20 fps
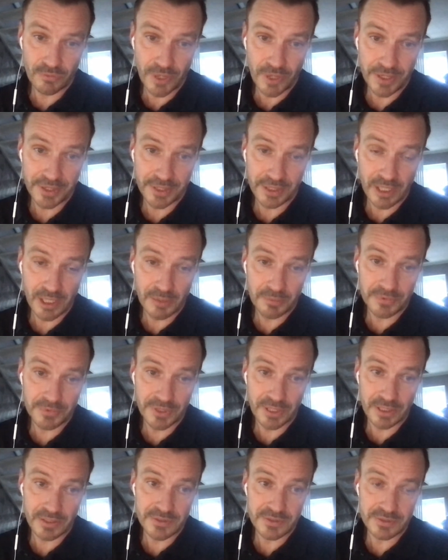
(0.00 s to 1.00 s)
running
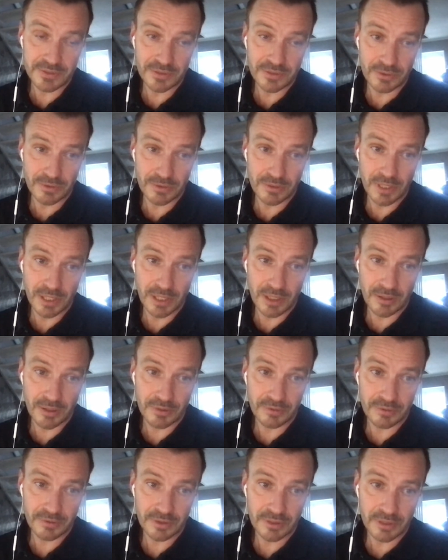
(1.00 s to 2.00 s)
updates to
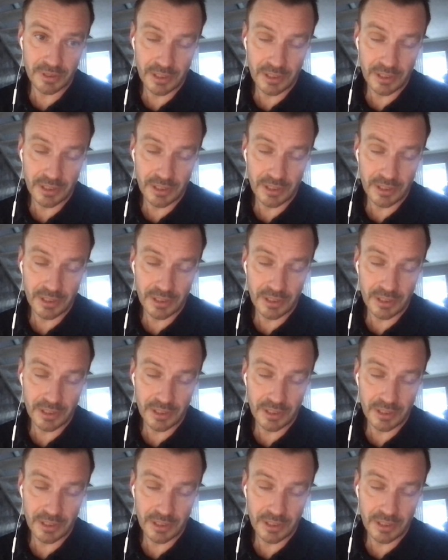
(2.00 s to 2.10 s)
their